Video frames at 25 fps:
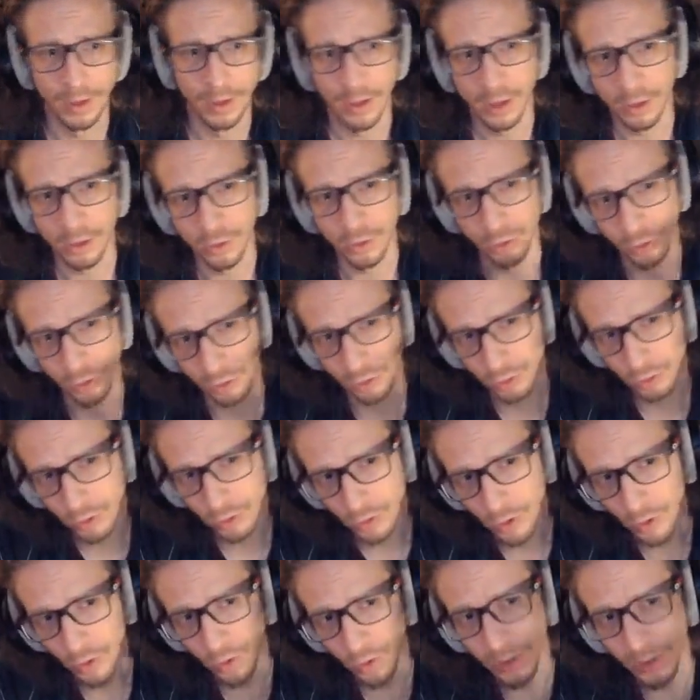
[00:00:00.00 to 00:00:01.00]
you should
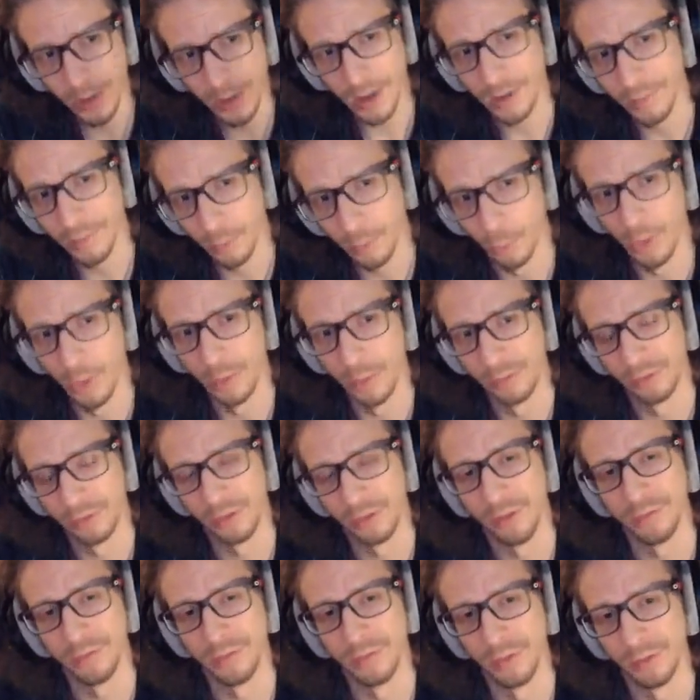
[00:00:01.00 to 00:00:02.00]
already have the
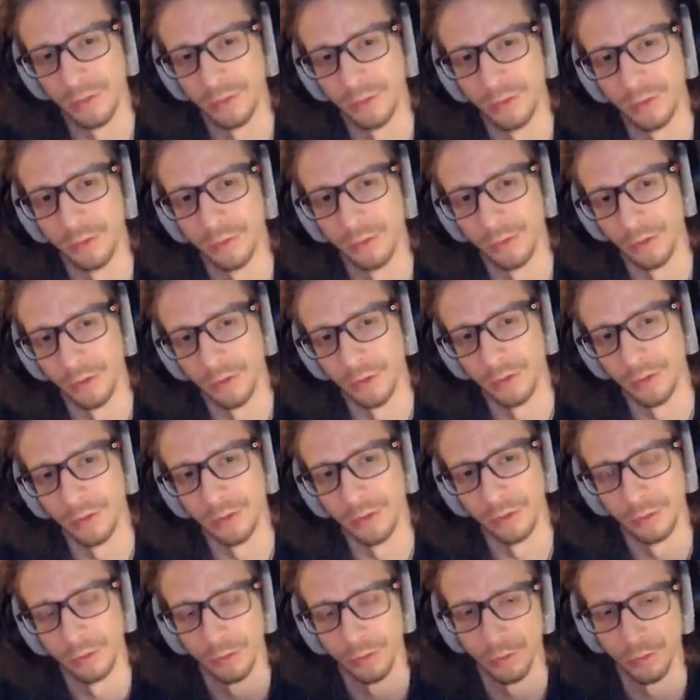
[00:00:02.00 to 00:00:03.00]
website visitors
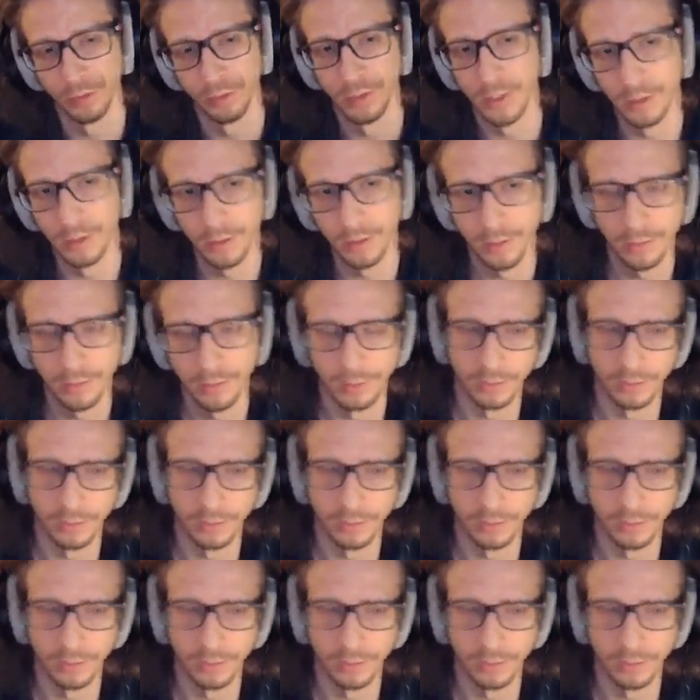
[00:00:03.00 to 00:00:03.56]
audience created